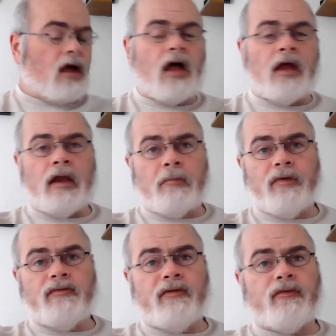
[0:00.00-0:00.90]
a
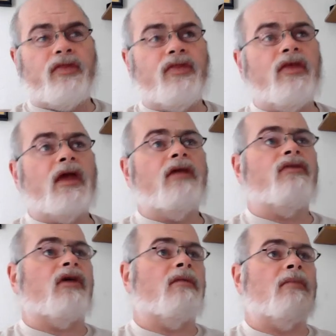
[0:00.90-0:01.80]
number of different
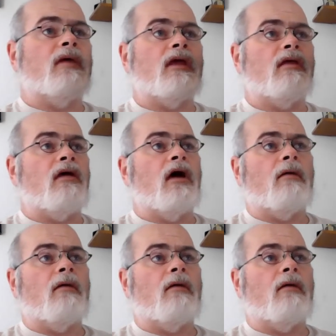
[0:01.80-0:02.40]
things. It can be